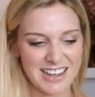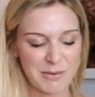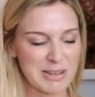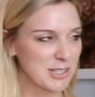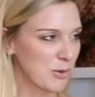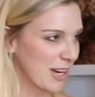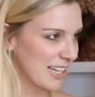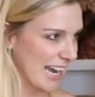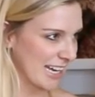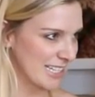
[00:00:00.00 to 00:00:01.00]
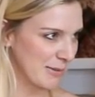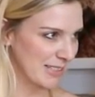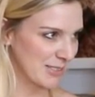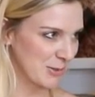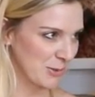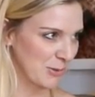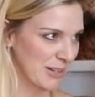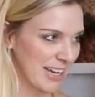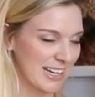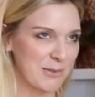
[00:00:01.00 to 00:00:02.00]
I went to quite an academic school,
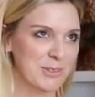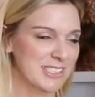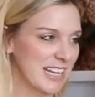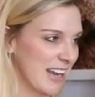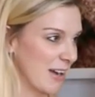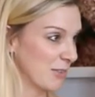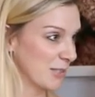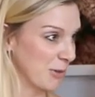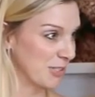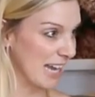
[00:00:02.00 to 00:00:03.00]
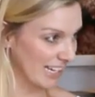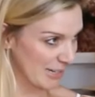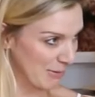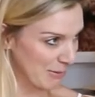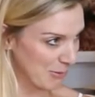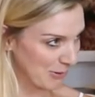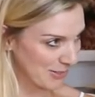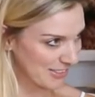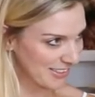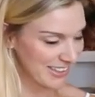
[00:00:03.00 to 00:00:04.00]
and I wouldn't say I was the most academic person.